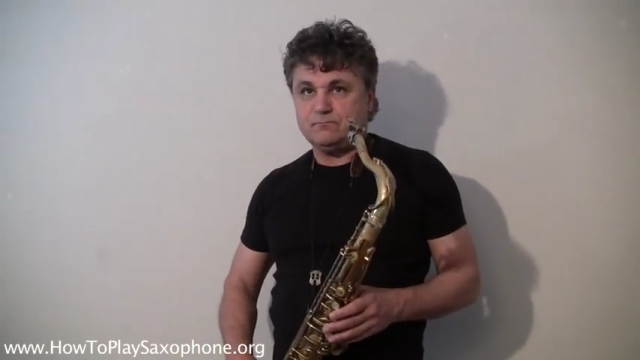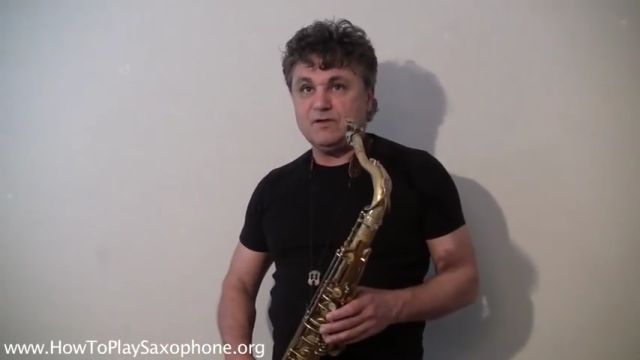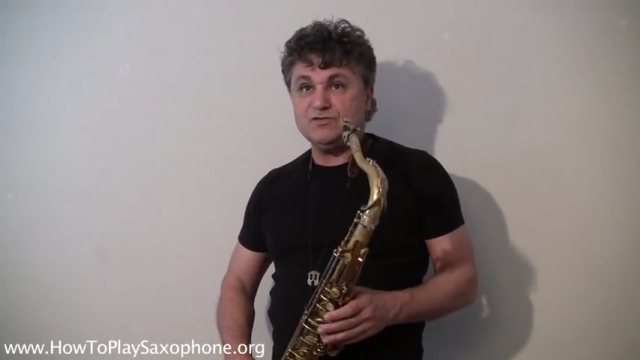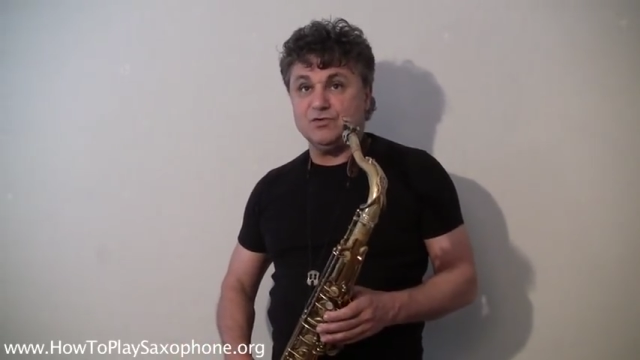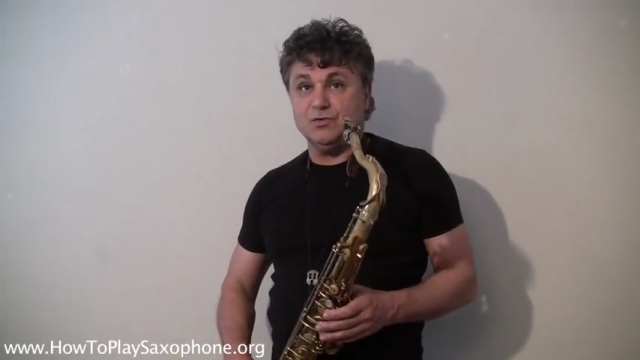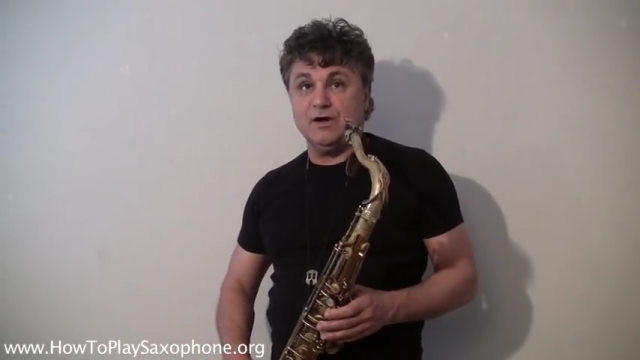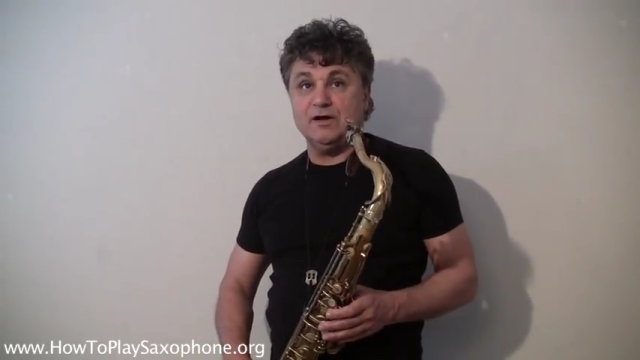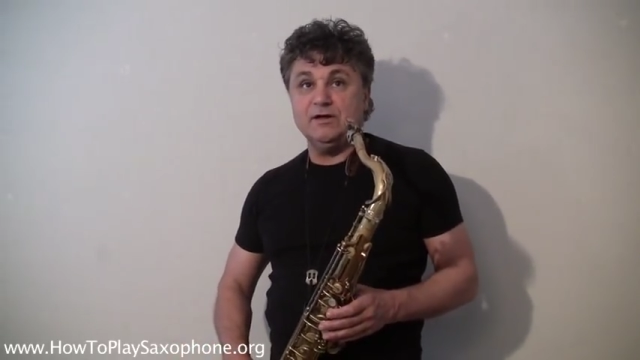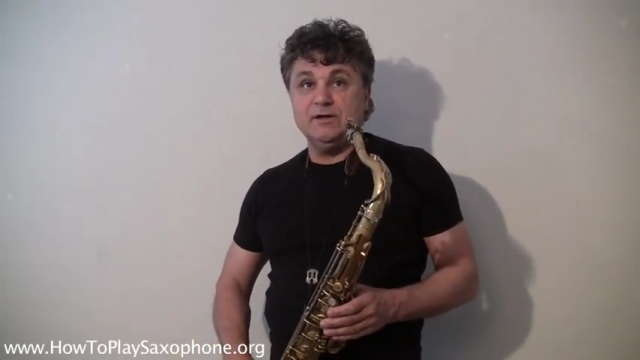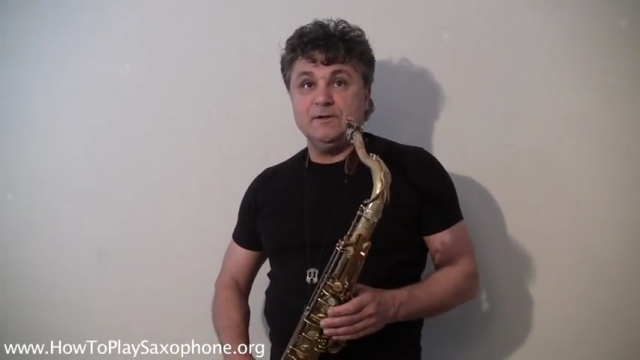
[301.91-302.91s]
So
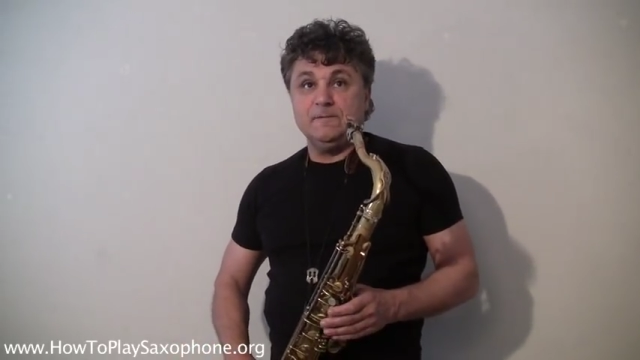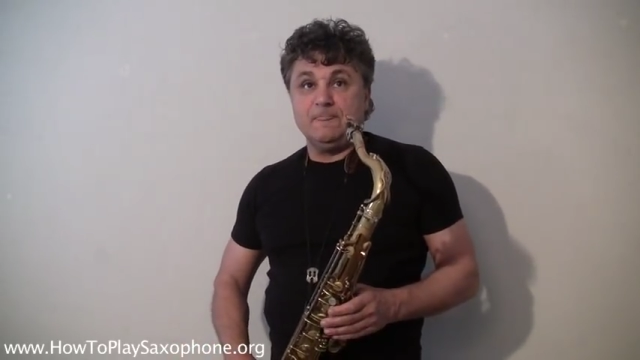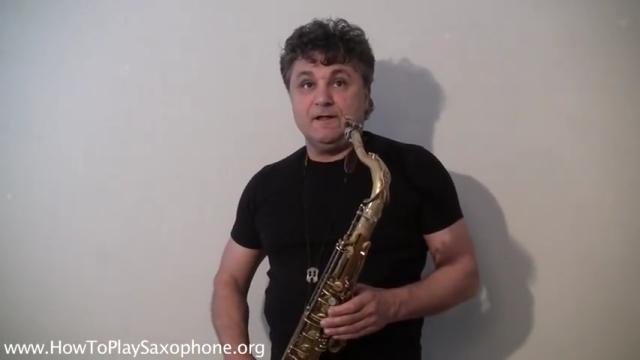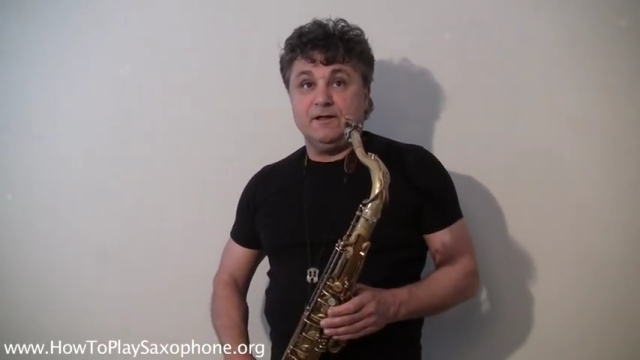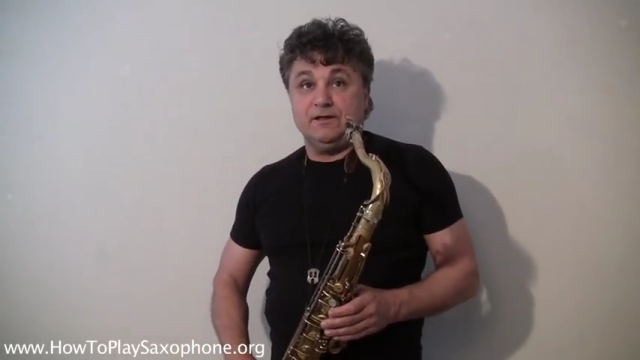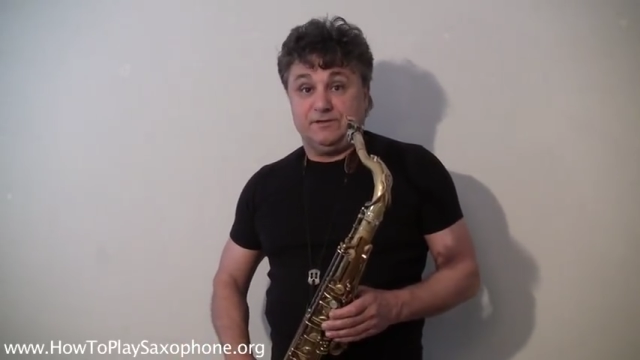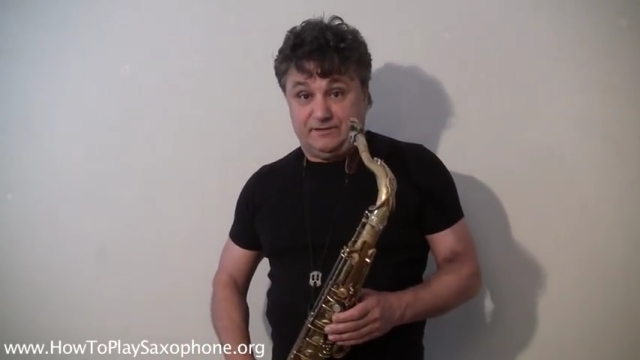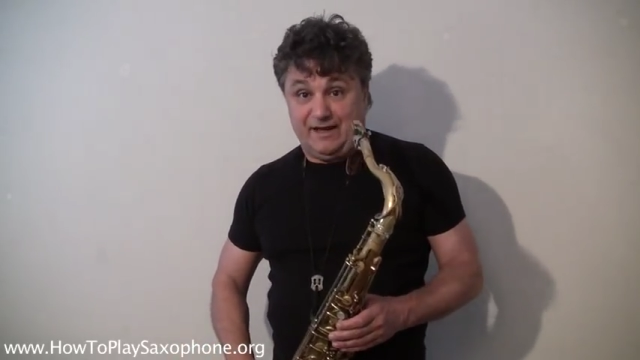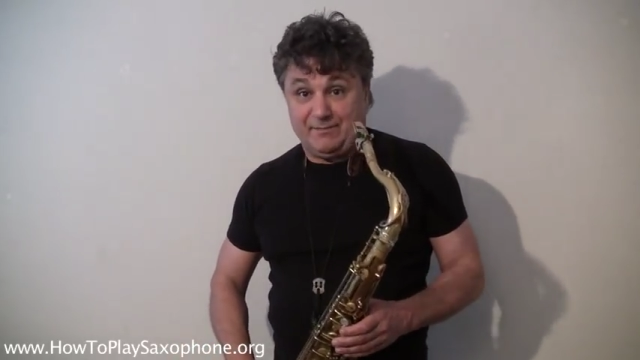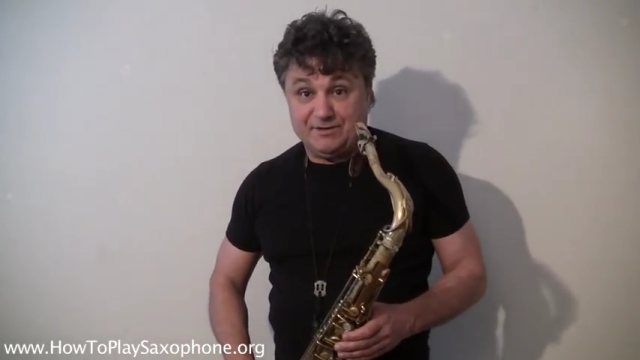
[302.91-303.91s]
uh,
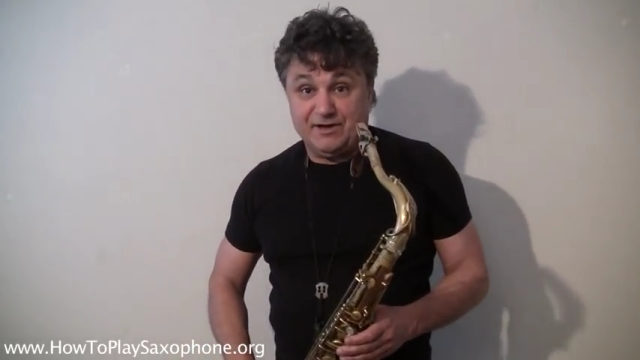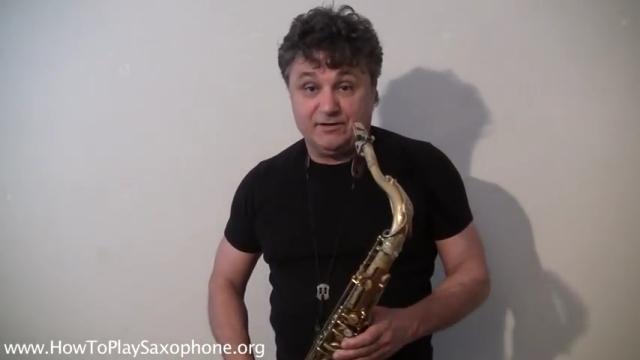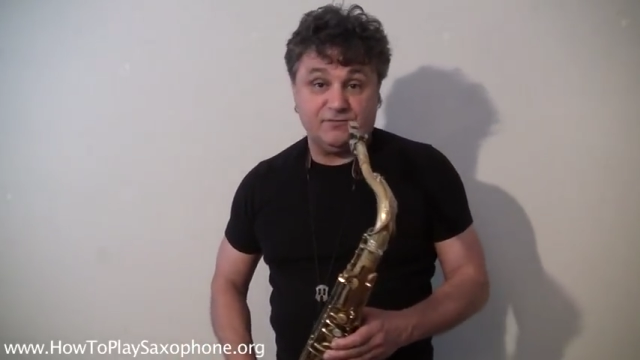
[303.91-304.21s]
can be done,